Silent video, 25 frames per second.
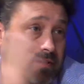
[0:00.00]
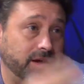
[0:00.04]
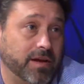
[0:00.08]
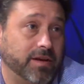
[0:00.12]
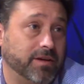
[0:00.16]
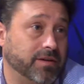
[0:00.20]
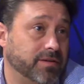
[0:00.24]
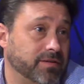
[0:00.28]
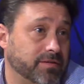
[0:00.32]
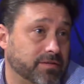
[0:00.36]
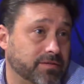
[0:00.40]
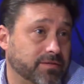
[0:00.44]

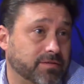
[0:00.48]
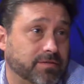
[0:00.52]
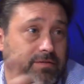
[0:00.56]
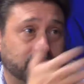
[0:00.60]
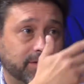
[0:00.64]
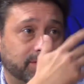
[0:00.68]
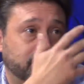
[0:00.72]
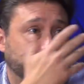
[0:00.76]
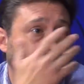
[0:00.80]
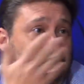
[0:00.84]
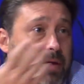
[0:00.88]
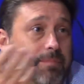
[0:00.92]
like a,
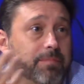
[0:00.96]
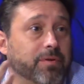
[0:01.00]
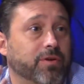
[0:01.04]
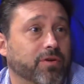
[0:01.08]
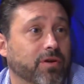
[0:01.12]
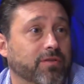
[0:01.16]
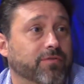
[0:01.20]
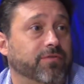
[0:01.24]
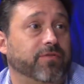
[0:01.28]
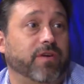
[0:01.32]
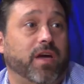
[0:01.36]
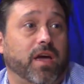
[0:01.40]
slap, in
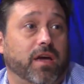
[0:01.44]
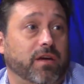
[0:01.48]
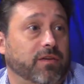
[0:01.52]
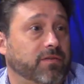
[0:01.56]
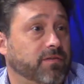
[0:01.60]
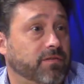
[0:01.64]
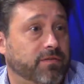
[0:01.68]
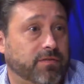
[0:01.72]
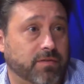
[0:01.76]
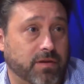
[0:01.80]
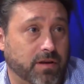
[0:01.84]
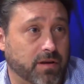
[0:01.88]
your
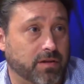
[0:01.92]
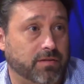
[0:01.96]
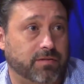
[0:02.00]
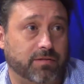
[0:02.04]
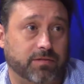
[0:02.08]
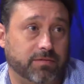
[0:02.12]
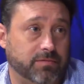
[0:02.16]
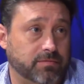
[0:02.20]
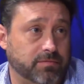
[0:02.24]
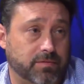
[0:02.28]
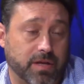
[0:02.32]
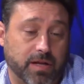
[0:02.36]
face. In uh,
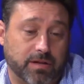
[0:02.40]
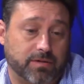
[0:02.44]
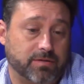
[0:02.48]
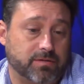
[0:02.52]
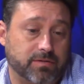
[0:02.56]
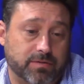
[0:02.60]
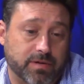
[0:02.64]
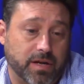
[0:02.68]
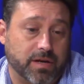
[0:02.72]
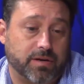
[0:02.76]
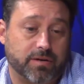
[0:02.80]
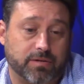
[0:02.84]
face
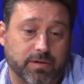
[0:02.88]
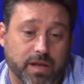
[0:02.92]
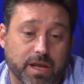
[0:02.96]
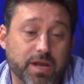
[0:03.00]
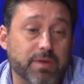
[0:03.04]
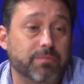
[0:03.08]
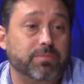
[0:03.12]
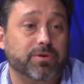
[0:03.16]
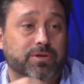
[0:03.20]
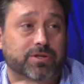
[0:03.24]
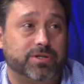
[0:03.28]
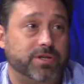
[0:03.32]
That that
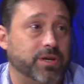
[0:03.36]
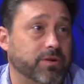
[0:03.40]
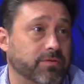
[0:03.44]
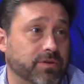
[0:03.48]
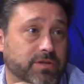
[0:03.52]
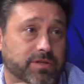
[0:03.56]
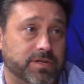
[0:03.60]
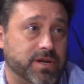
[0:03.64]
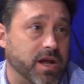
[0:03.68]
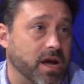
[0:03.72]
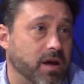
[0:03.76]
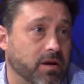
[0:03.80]
in Brazil
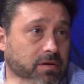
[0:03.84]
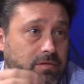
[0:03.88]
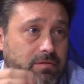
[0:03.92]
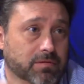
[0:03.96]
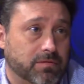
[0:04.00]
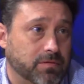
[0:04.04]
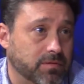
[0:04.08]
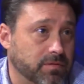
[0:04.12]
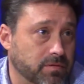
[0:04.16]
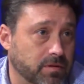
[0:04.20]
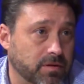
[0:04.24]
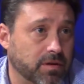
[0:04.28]
is
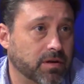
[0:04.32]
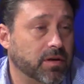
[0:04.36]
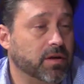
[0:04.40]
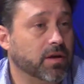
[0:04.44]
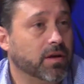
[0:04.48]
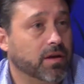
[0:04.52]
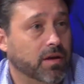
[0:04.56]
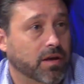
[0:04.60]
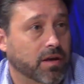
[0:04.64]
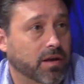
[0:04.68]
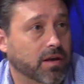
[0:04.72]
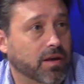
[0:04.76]
now.
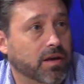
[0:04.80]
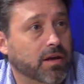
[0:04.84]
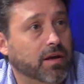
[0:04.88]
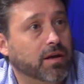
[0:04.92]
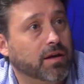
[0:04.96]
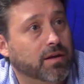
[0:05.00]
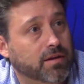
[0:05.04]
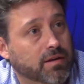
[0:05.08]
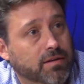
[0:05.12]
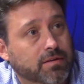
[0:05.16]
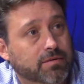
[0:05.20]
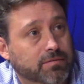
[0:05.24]

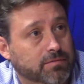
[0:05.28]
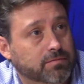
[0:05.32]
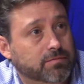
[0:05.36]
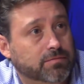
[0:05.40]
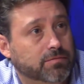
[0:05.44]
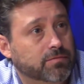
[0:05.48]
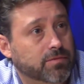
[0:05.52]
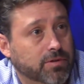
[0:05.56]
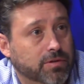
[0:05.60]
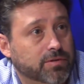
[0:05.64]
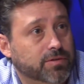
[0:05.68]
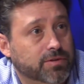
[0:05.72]
Uh,
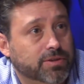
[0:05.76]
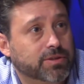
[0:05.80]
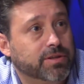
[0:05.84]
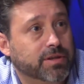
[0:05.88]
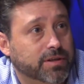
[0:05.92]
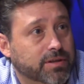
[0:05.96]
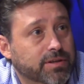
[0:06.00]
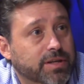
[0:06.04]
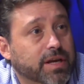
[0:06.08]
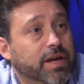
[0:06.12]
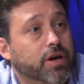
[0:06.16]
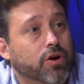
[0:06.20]

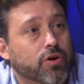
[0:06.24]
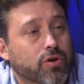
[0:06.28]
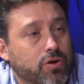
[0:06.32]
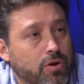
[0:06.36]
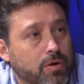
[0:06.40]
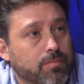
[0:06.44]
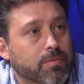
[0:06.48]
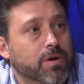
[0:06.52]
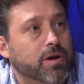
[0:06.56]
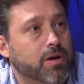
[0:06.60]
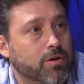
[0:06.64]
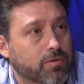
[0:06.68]
the, the,
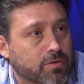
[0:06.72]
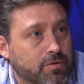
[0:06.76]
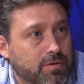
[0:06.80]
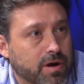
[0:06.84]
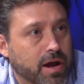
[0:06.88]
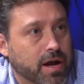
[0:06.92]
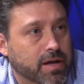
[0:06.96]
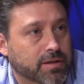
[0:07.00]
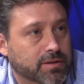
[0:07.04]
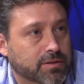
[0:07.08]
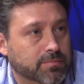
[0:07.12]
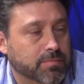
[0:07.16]
economical
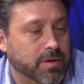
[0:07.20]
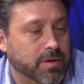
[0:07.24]
crisis,